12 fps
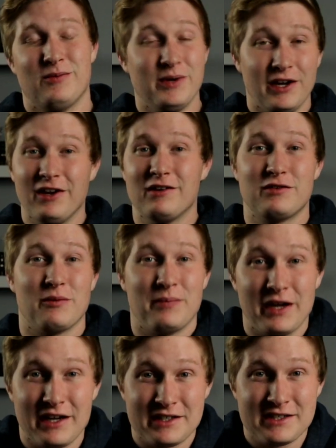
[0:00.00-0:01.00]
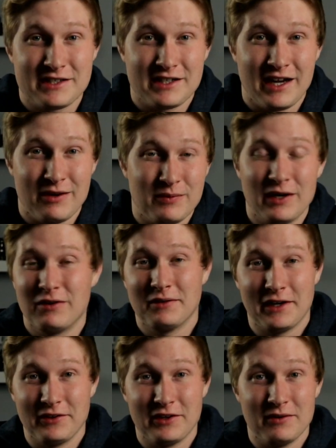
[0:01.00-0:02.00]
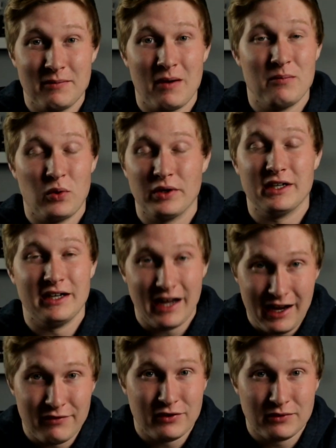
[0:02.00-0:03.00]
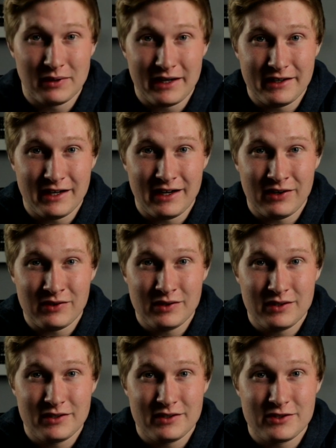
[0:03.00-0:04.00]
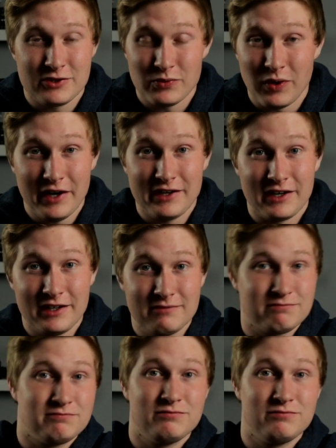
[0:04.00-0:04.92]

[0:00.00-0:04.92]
We all love our pets, and we are around them more than ever right now, so why not